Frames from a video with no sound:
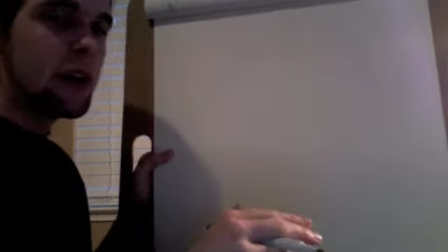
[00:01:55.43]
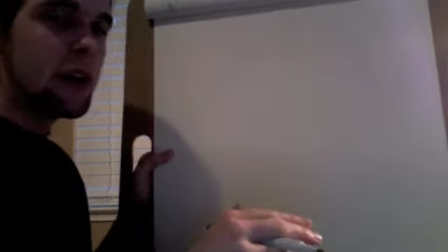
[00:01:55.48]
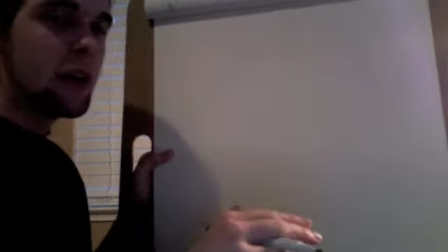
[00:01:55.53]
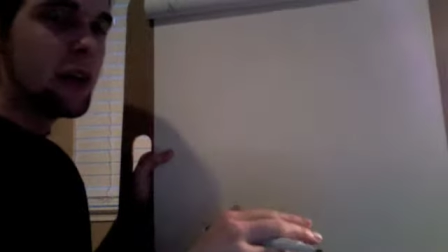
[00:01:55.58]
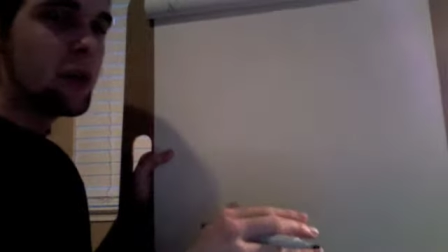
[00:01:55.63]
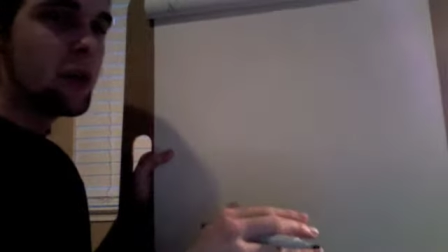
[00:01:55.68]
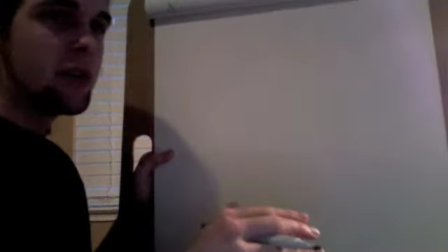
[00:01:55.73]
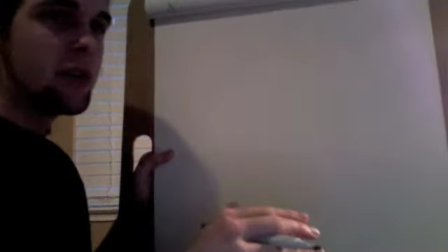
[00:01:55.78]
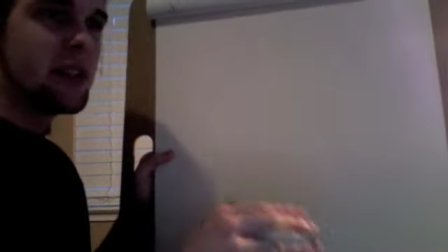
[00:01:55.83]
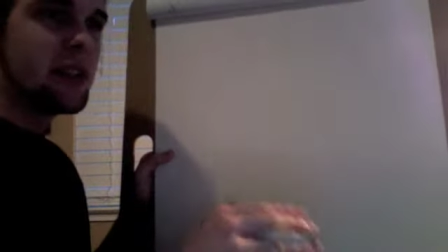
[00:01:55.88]
I
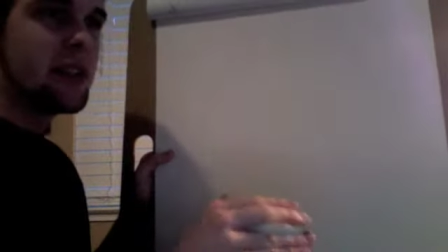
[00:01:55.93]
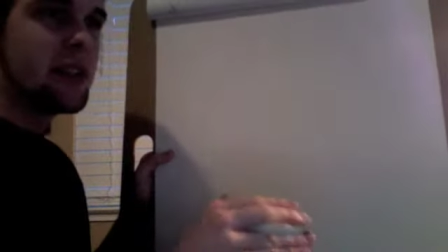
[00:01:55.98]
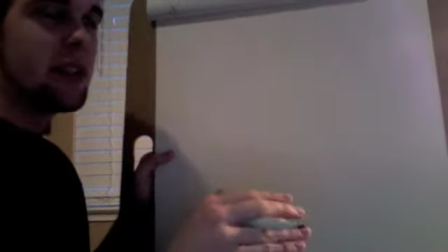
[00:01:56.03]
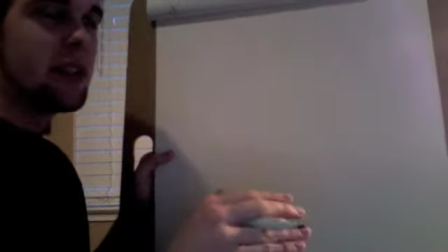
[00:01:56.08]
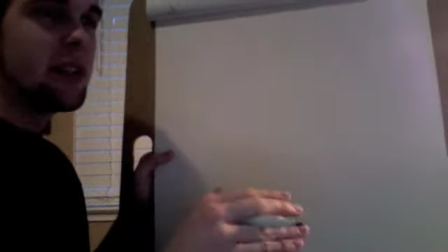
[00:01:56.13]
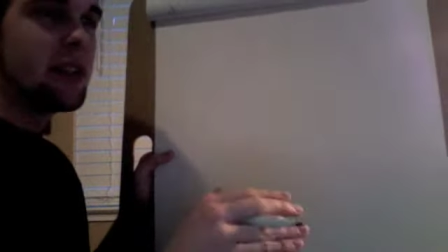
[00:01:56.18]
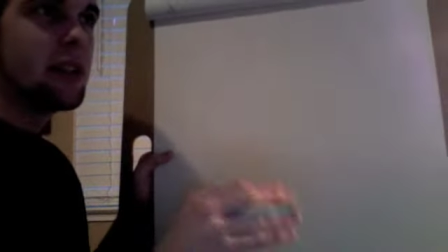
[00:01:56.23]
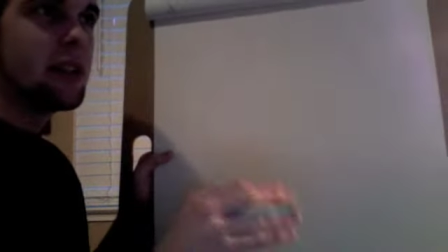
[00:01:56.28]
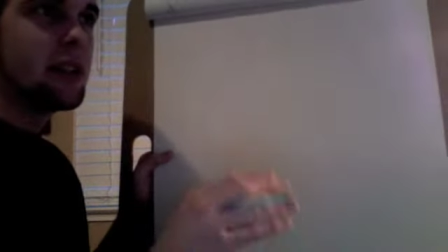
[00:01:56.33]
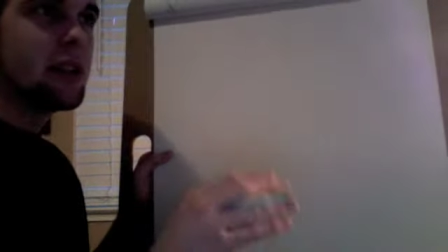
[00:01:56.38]
wasn't
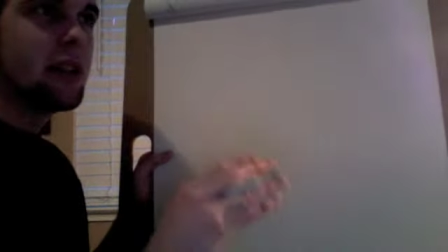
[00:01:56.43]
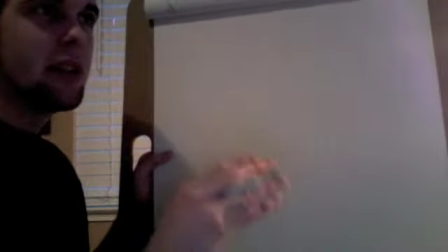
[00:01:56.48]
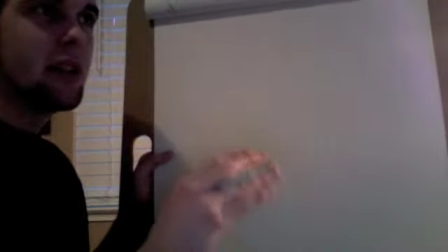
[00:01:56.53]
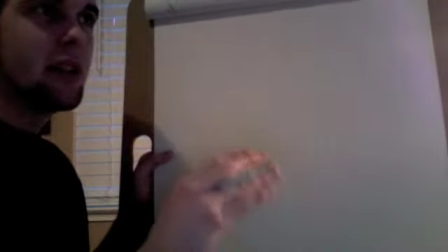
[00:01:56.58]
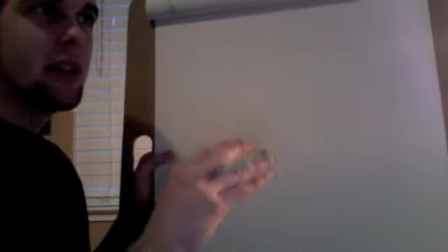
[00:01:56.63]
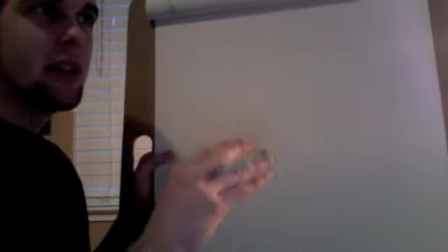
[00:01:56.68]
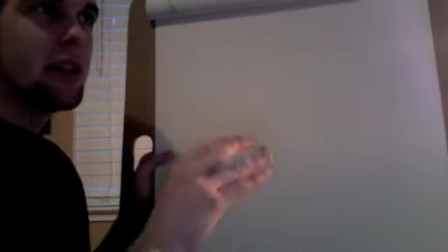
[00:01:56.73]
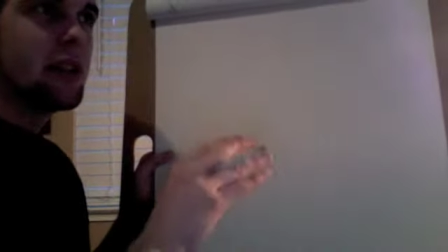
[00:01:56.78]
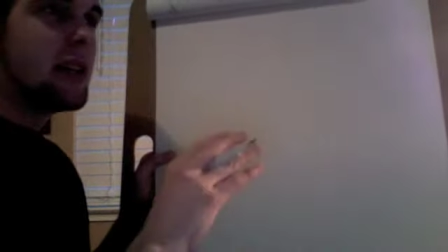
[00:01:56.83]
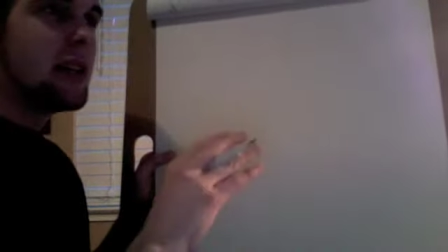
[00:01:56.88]
getting
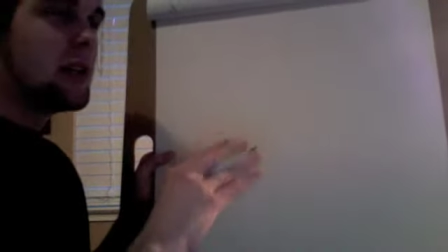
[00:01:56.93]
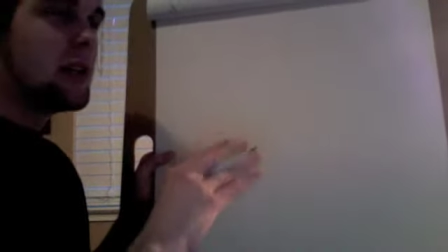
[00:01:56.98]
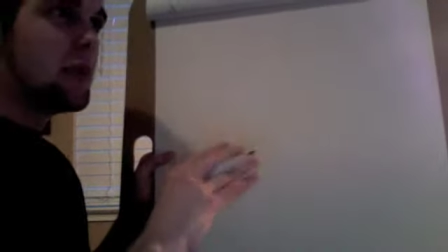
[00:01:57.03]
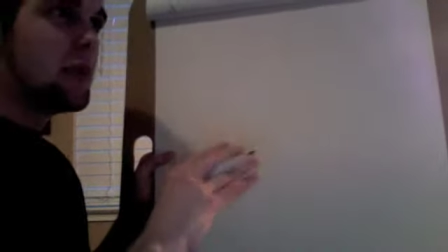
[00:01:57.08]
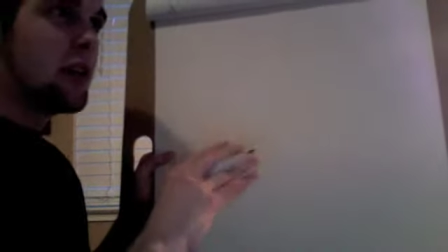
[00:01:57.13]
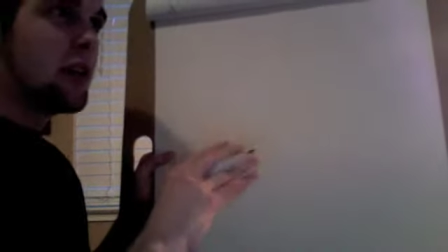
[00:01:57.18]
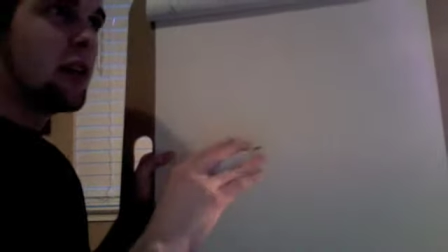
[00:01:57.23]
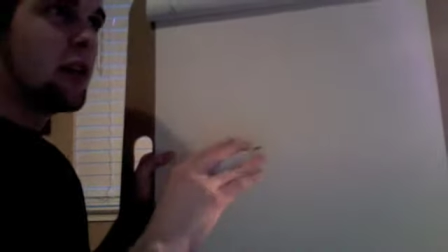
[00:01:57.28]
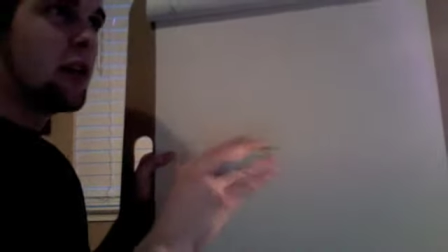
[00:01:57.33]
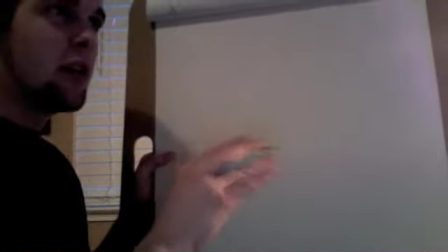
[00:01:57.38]
any
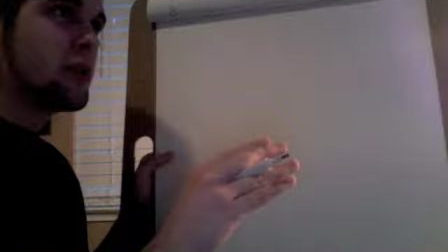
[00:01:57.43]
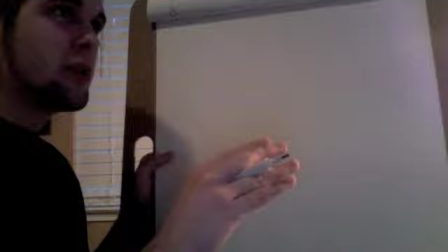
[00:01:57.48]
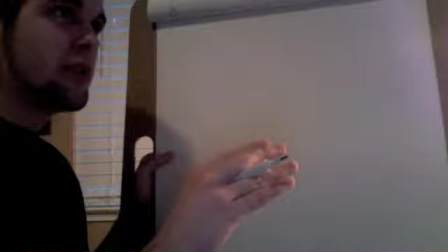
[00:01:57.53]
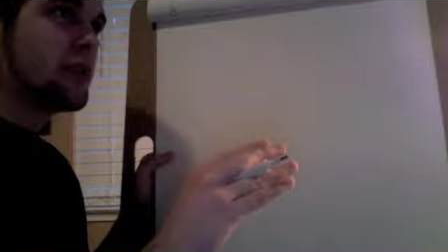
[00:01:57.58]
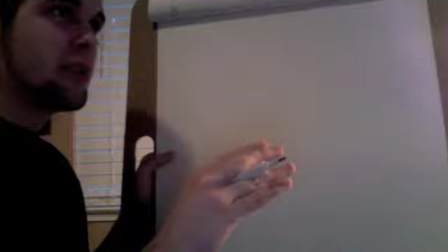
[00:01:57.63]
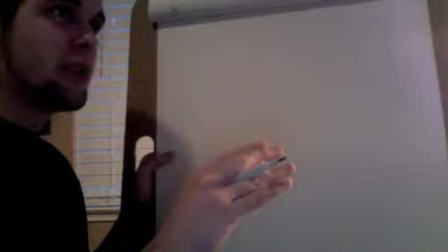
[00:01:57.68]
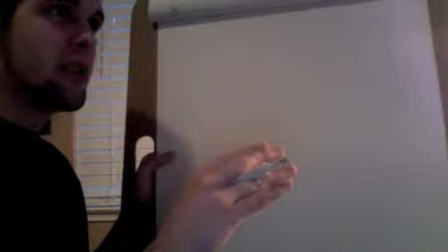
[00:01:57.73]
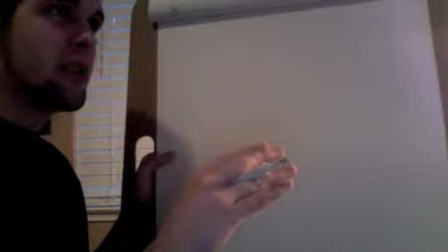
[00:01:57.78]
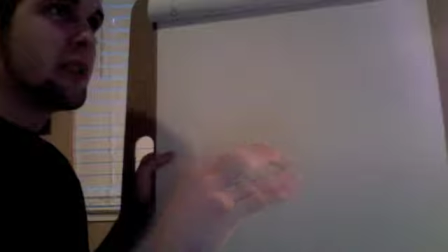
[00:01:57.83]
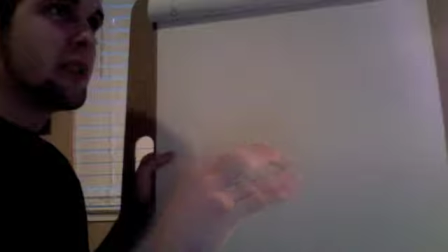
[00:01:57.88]
better. I wasn't
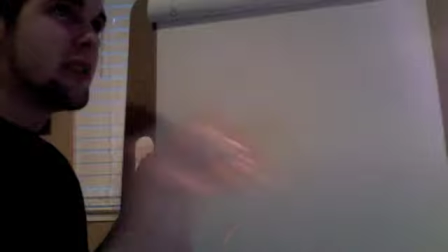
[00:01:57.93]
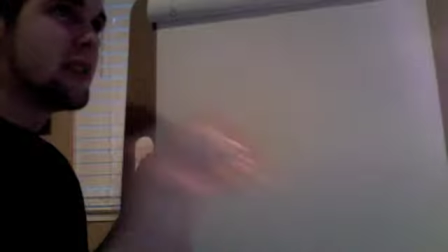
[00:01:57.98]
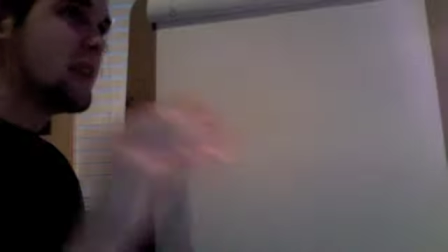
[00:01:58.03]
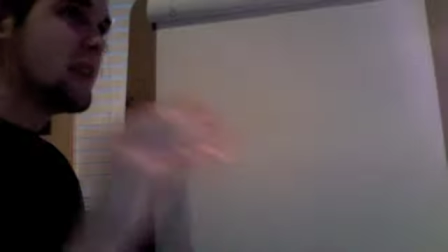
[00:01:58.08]
staying the same.